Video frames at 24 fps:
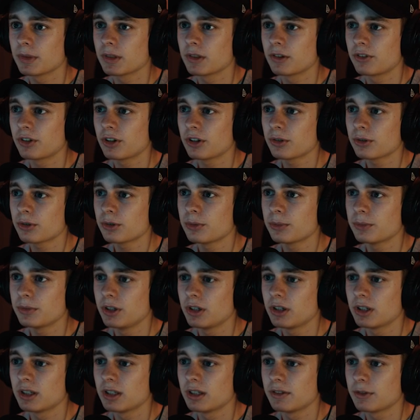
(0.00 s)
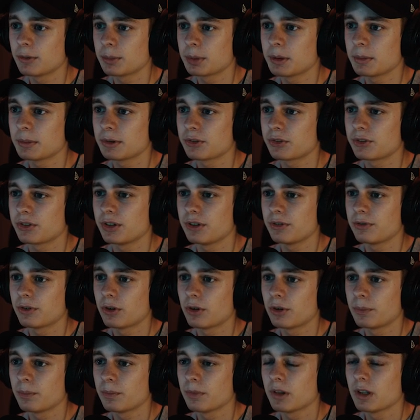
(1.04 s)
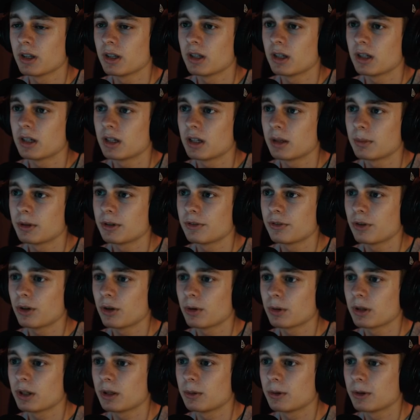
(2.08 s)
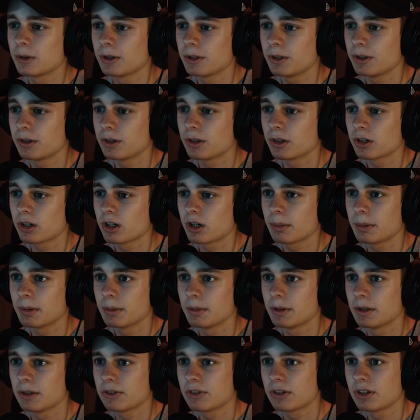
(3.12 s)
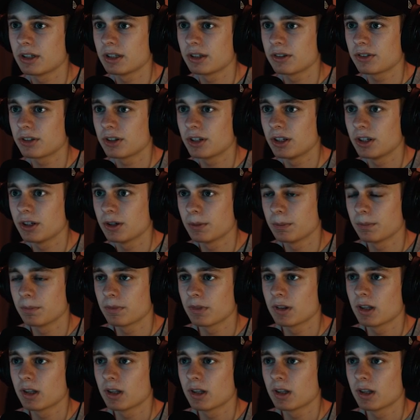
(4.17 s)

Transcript: General, you can leave it pretty much default, uh, but if you are really worried, you can copy my settings here.